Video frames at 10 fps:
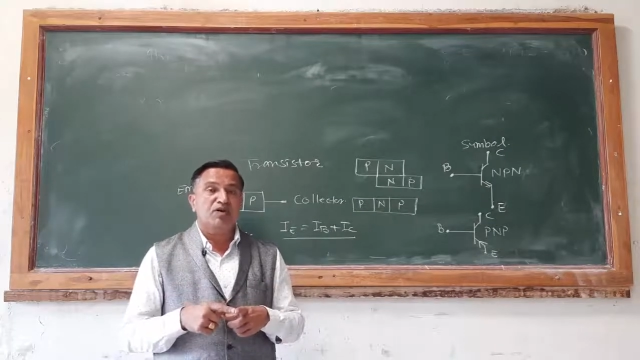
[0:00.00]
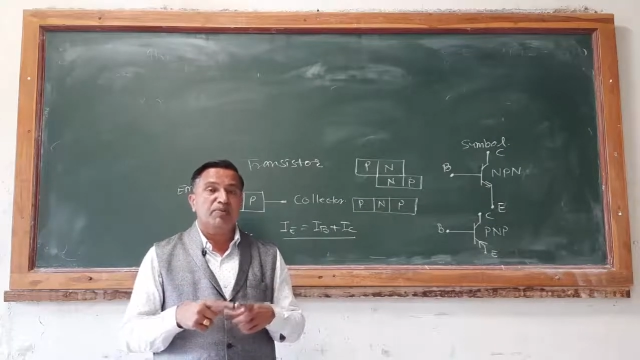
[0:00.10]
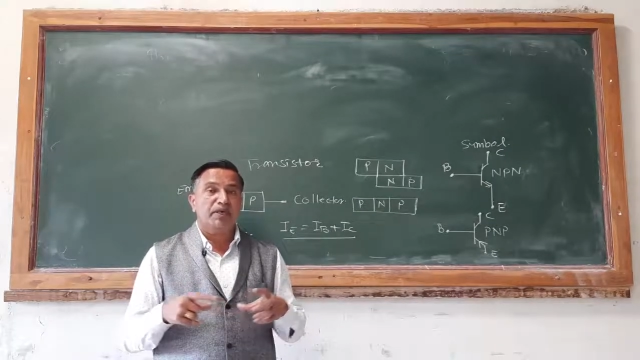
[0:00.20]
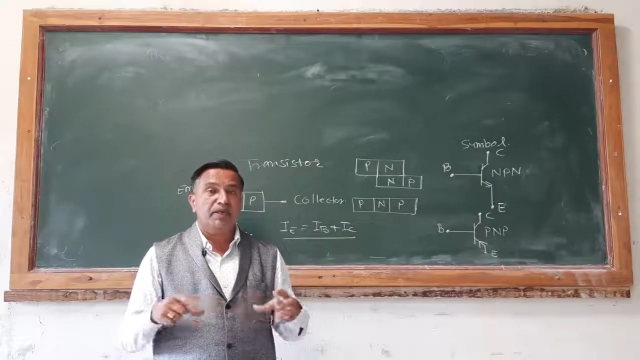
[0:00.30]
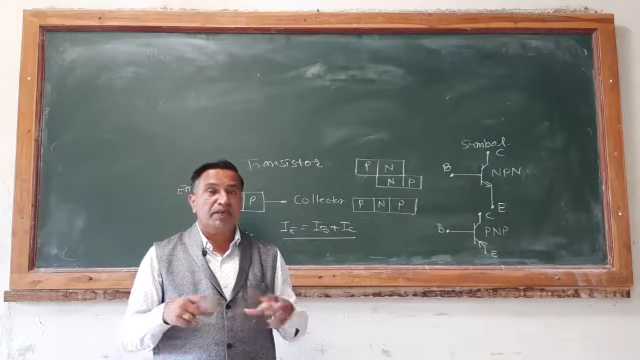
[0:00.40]

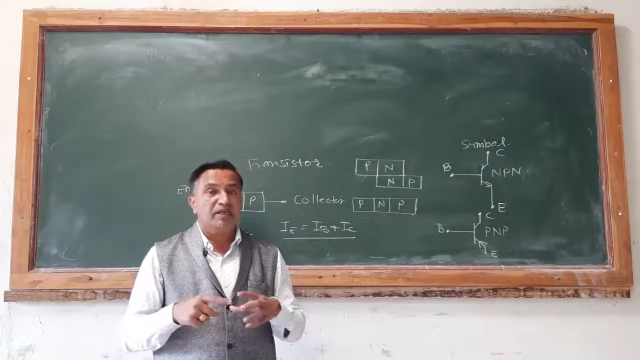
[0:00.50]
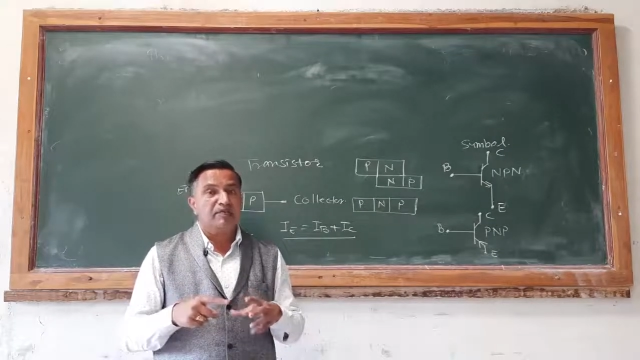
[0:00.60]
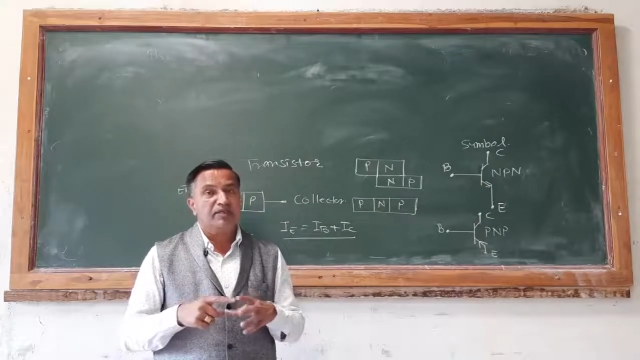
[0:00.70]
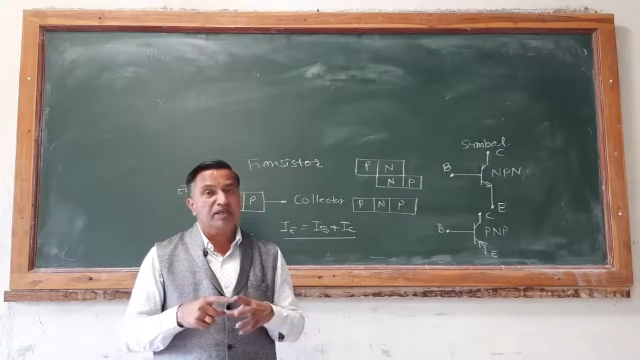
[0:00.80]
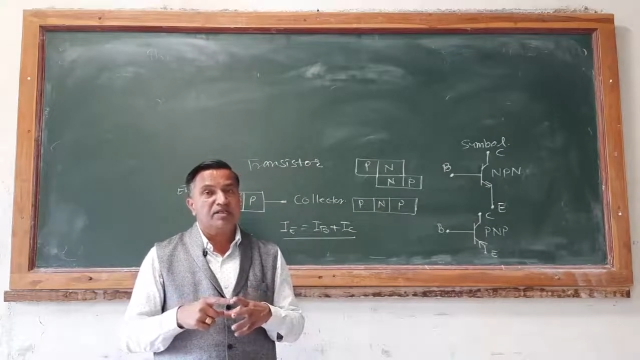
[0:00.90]
compact in
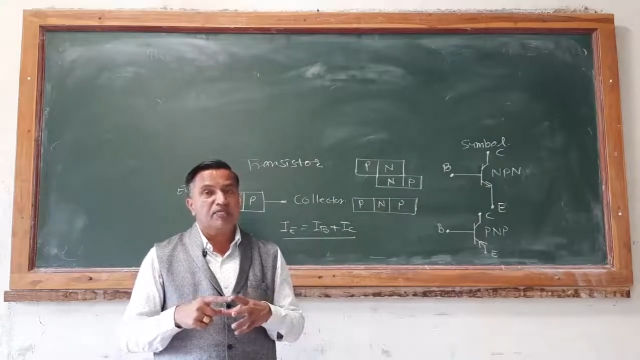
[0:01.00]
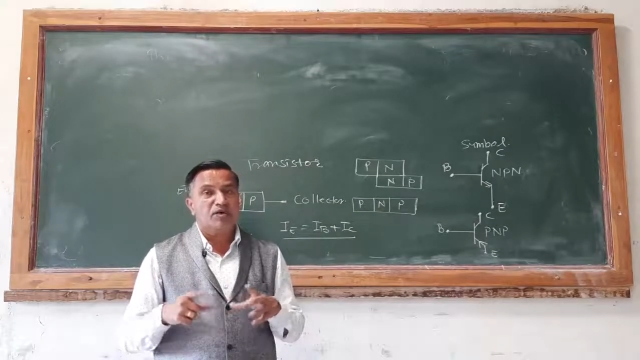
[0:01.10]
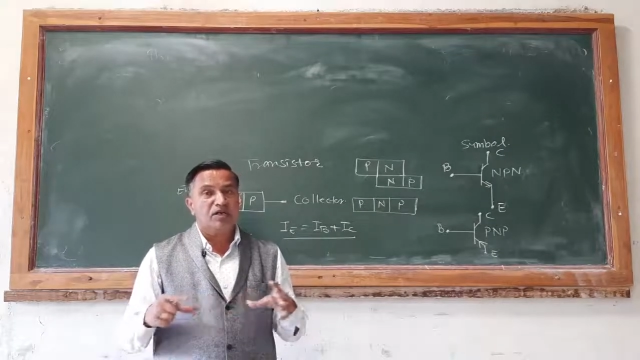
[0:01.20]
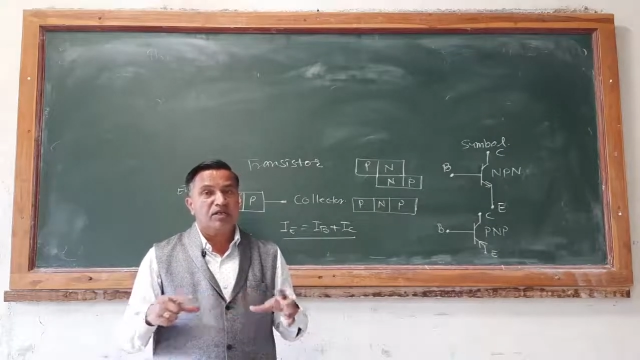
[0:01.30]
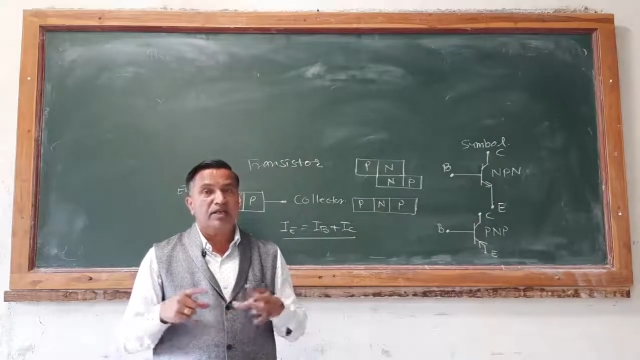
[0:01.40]
a very
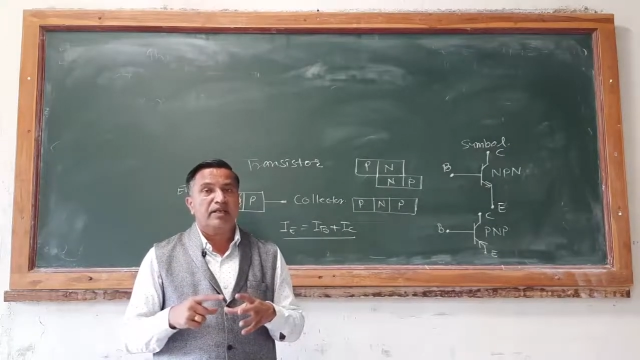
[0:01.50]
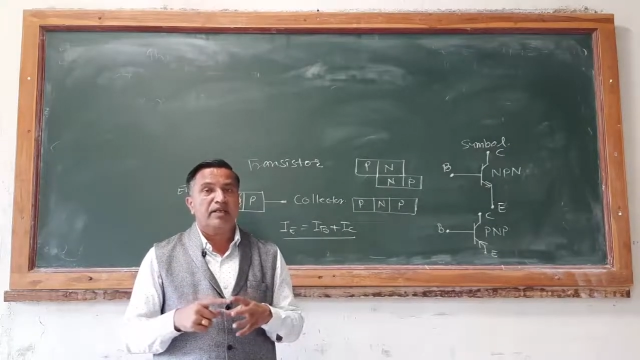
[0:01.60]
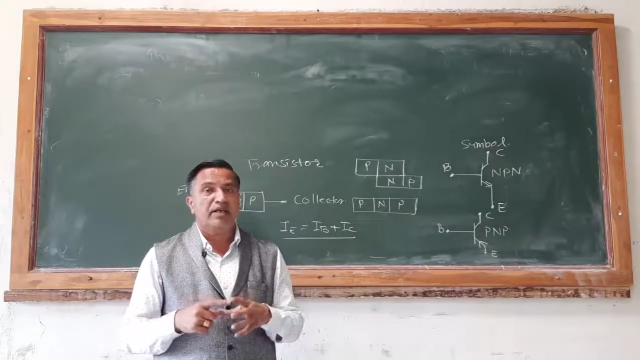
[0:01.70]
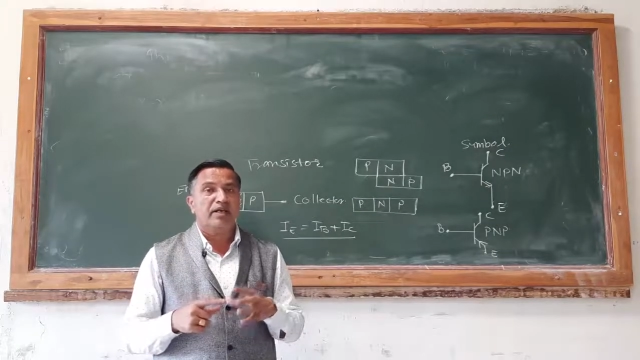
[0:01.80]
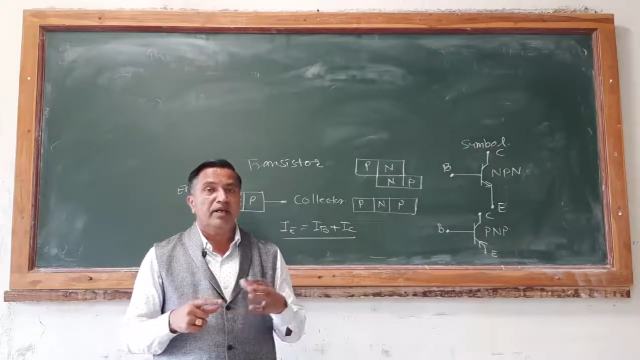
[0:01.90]
small
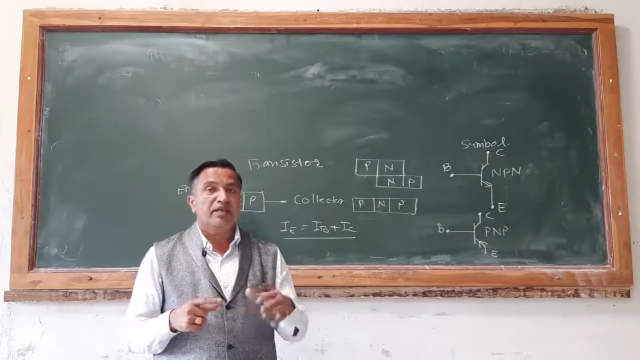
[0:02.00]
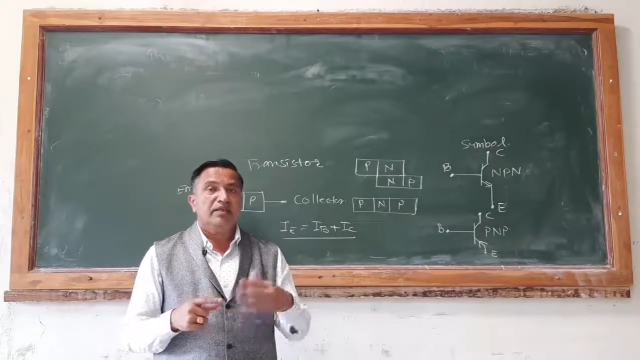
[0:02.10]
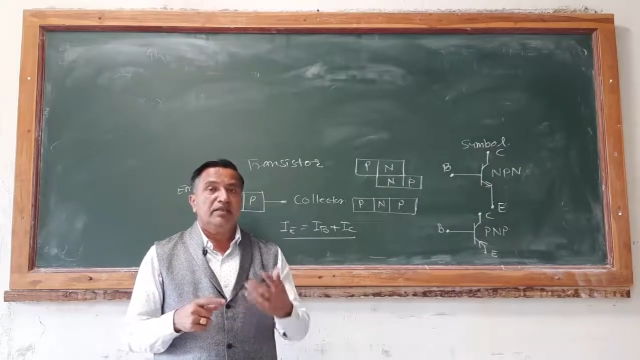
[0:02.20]
area.